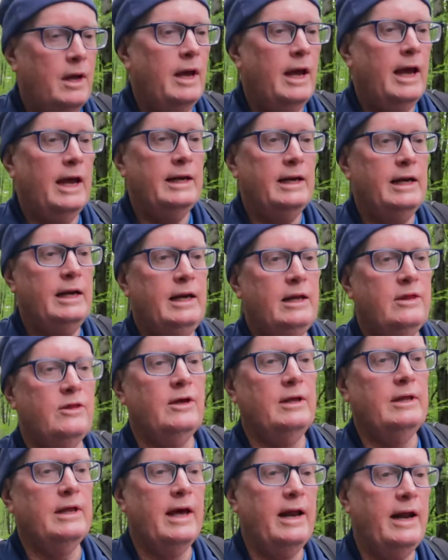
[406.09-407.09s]
And
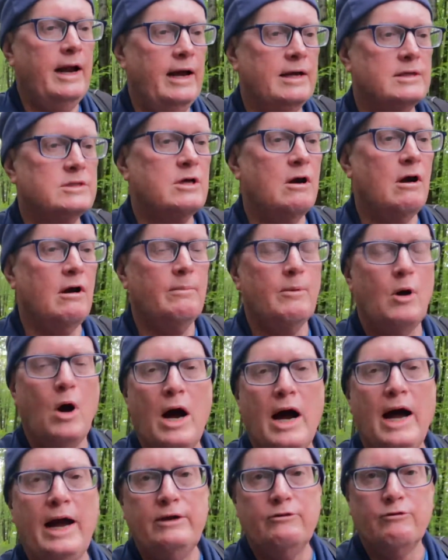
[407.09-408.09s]
anything that has
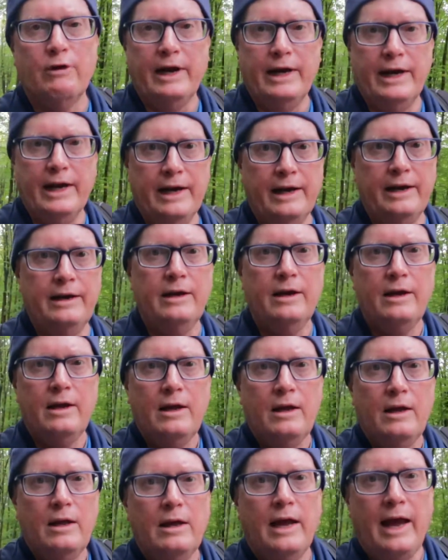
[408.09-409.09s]
carbohydrate in it
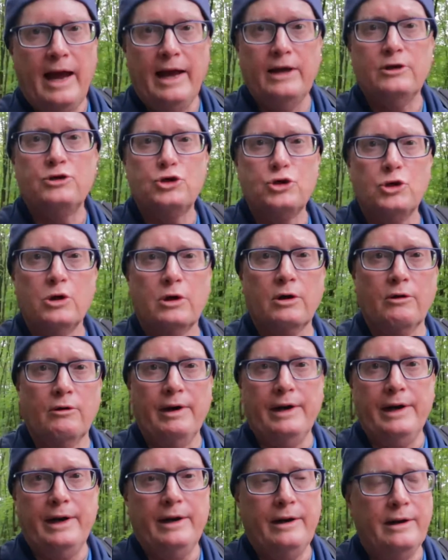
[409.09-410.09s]
has sugar
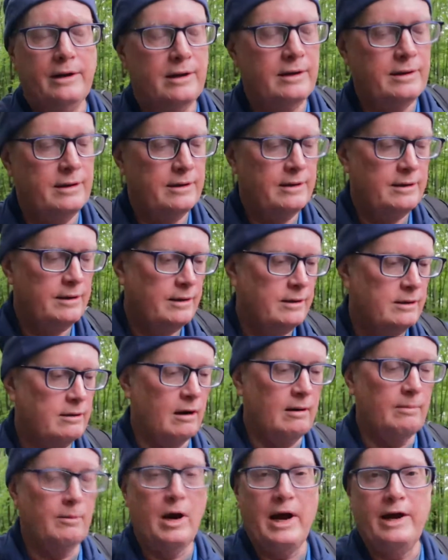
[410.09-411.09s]
in it.
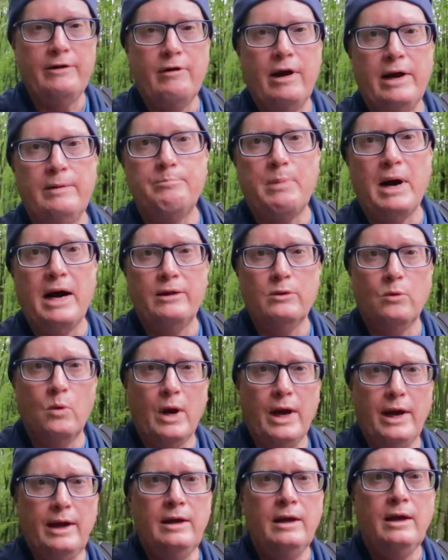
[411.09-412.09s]
Carbohydrate, by the
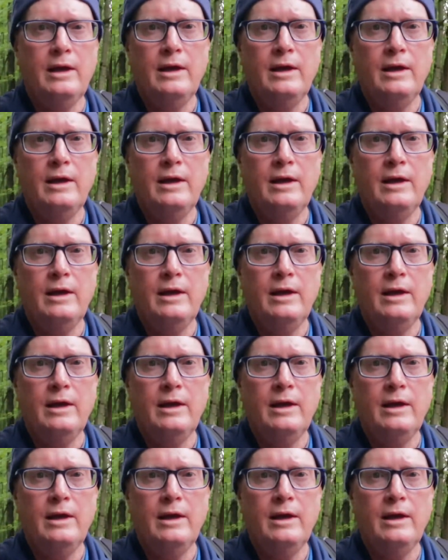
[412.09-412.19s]
way,